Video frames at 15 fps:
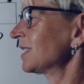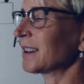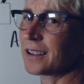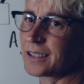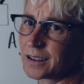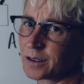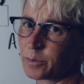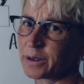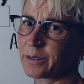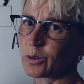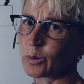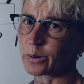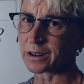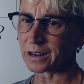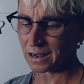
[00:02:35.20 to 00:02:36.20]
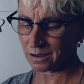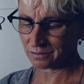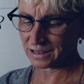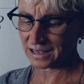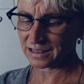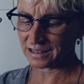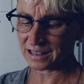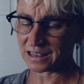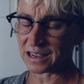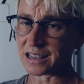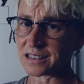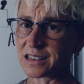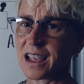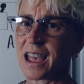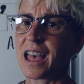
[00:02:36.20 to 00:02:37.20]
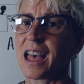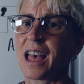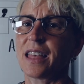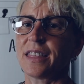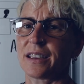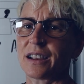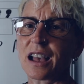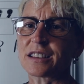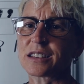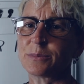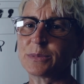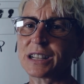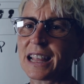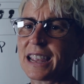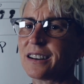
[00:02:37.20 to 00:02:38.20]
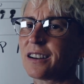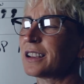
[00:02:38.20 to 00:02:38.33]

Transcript: done a little bit of a workout lately because they got some delayed